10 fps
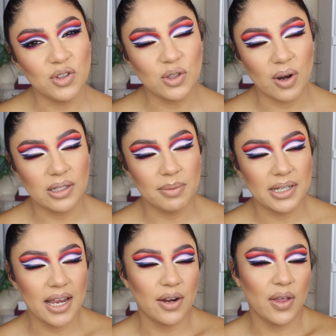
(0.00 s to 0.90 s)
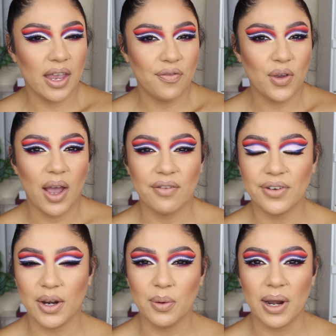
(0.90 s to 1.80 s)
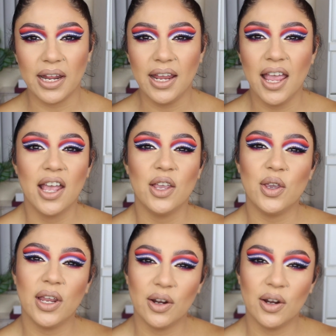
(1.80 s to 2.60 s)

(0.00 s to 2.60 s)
subscribe to my channel if you have not already. You